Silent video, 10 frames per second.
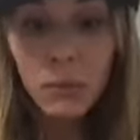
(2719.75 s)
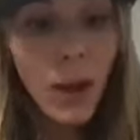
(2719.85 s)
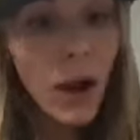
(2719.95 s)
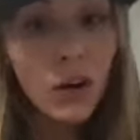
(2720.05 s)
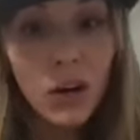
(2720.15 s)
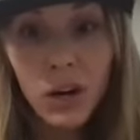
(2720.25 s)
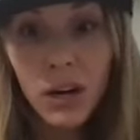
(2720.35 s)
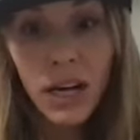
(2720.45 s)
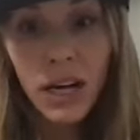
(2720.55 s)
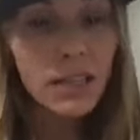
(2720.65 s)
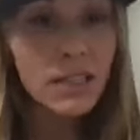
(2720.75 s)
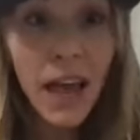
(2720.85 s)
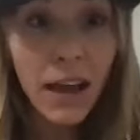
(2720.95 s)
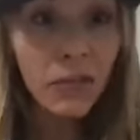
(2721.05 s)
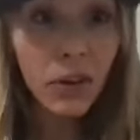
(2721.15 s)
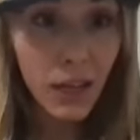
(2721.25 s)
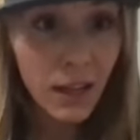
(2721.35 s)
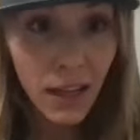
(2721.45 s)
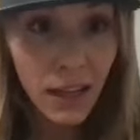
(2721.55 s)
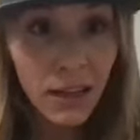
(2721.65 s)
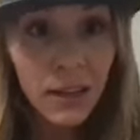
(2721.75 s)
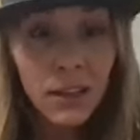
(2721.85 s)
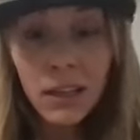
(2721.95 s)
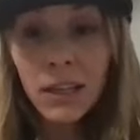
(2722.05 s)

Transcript: powder, ice, everything,